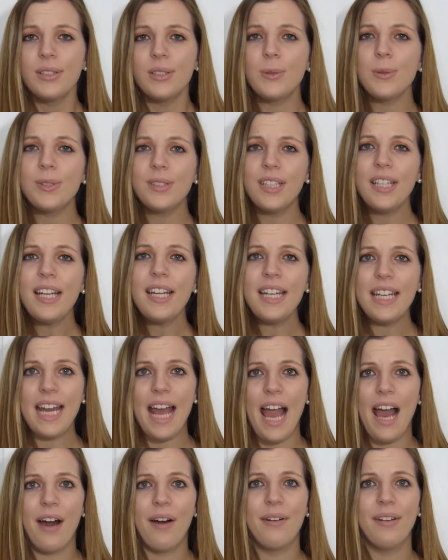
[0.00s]
so we're sitting
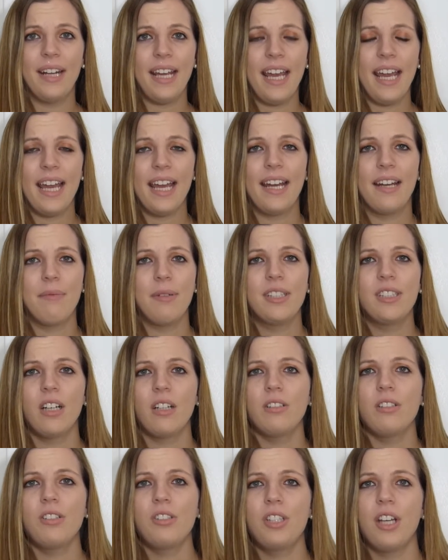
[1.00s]
down and we
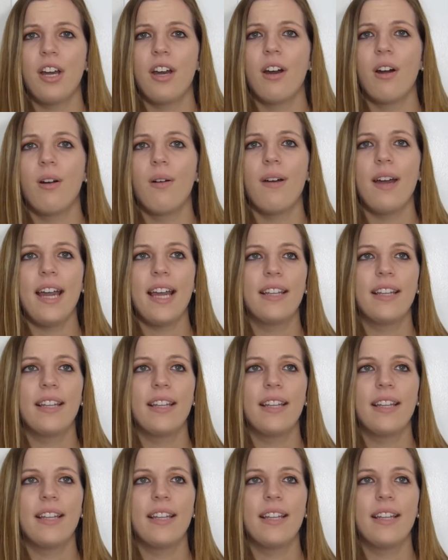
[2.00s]
start the show